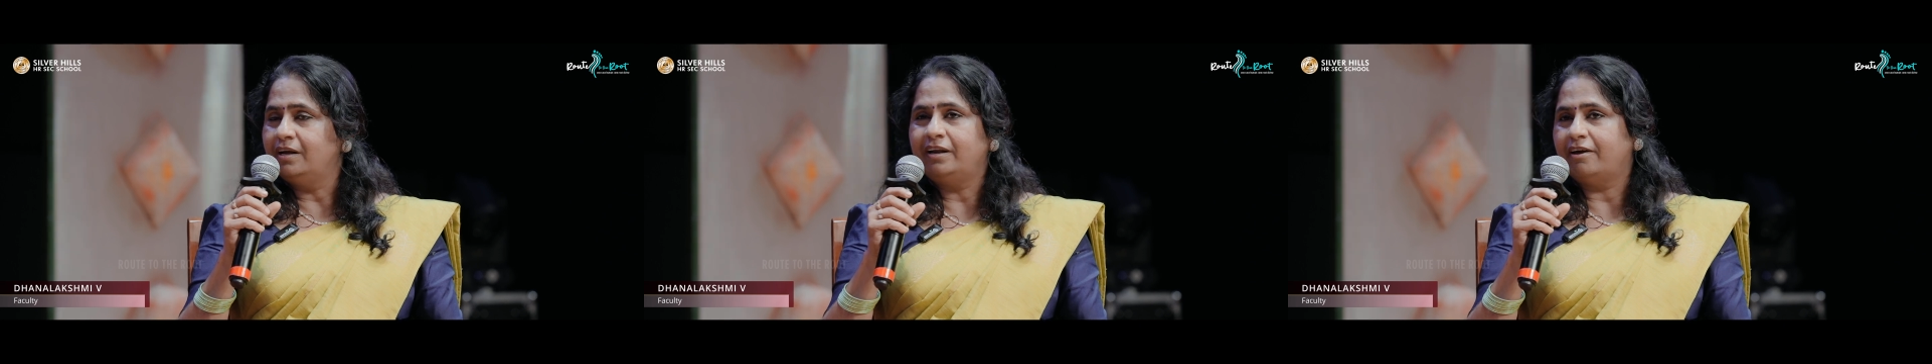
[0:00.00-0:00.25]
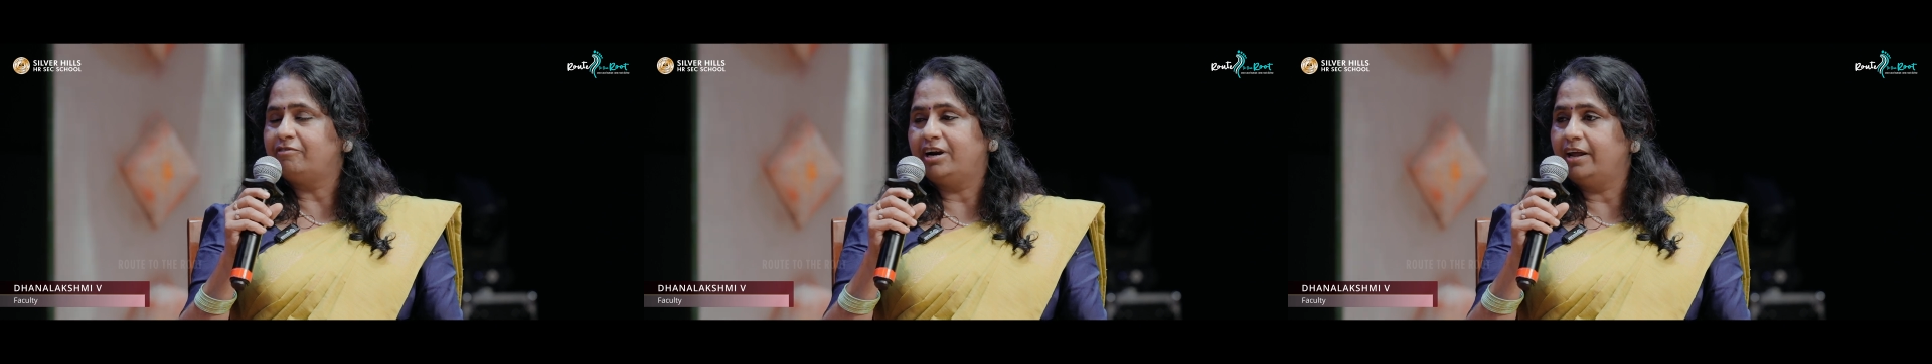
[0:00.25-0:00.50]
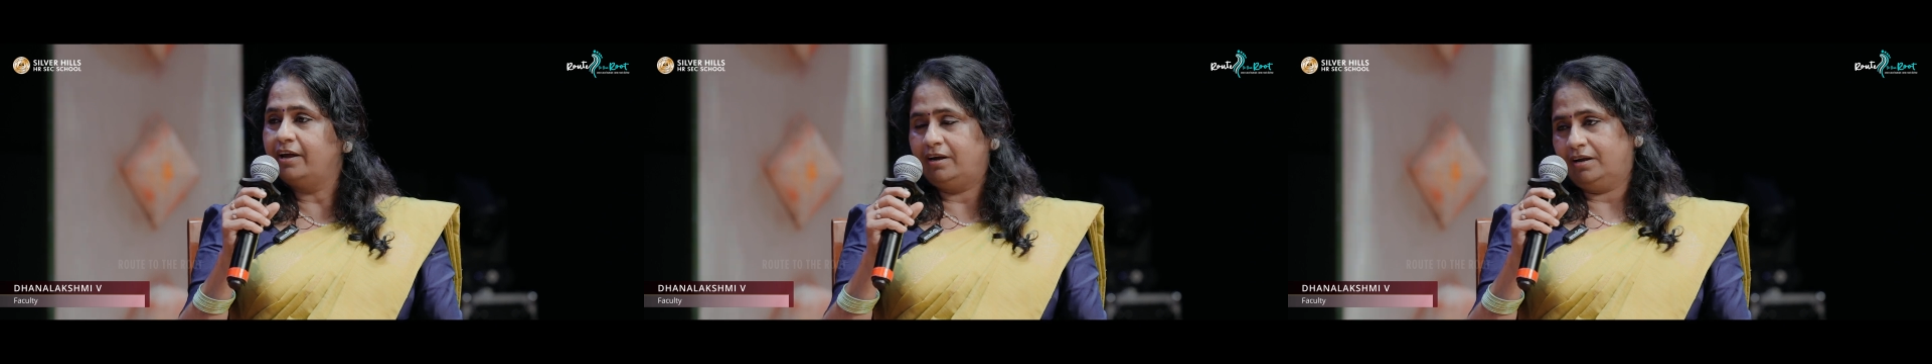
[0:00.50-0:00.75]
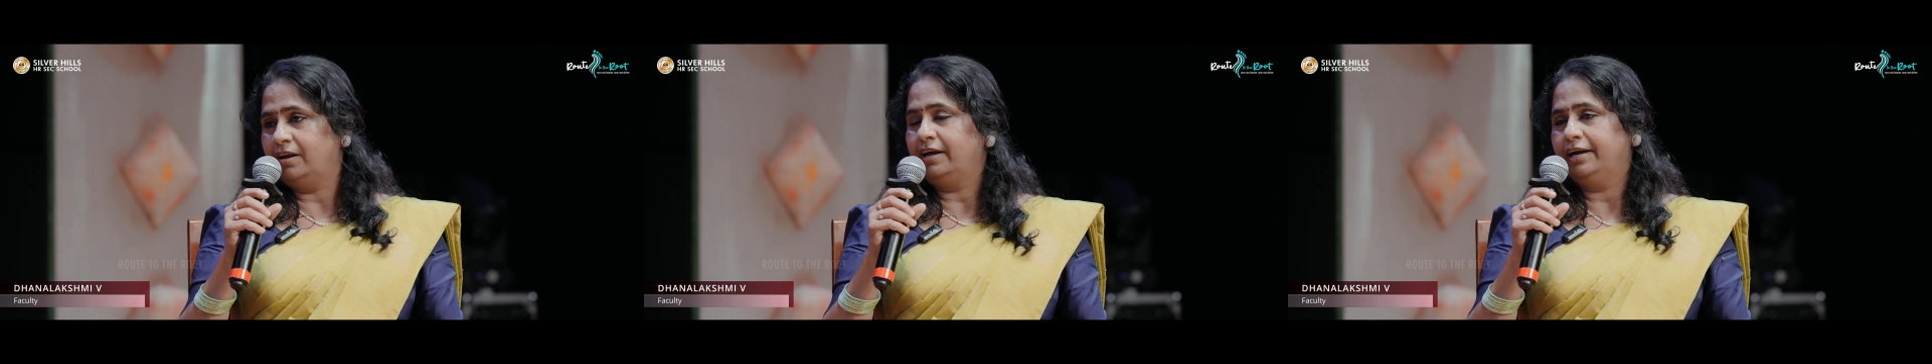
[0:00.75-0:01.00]
in
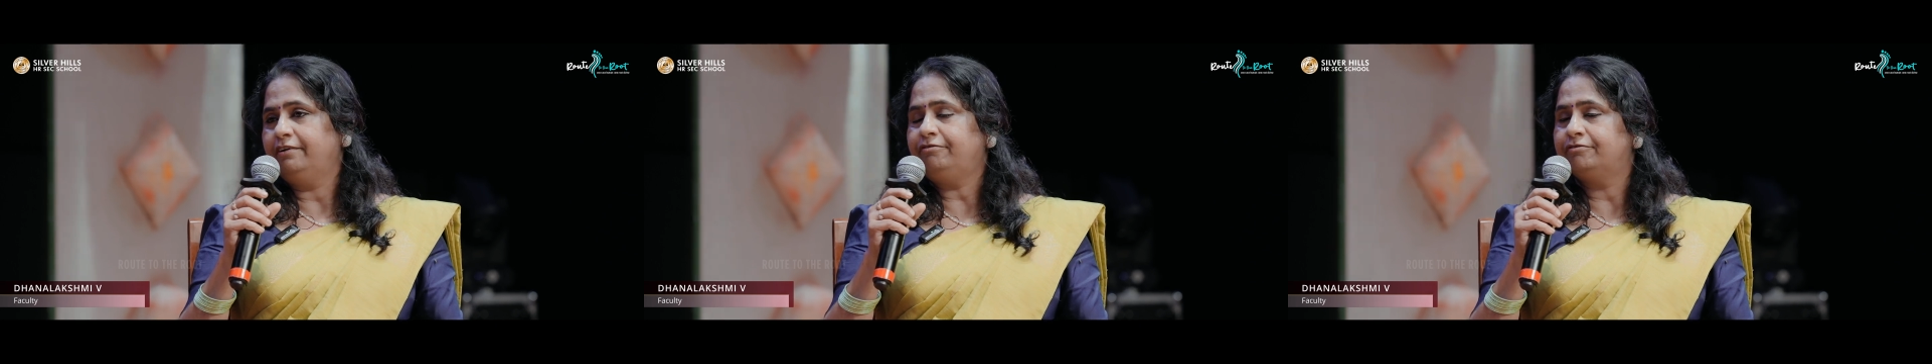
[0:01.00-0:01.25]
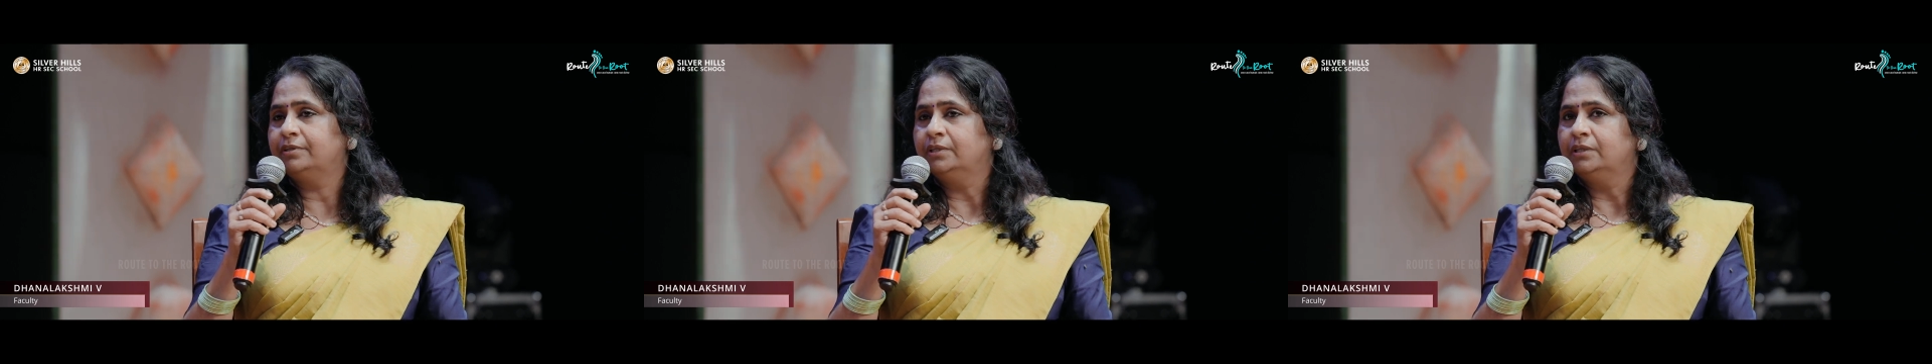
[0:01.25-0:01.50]
everyday life.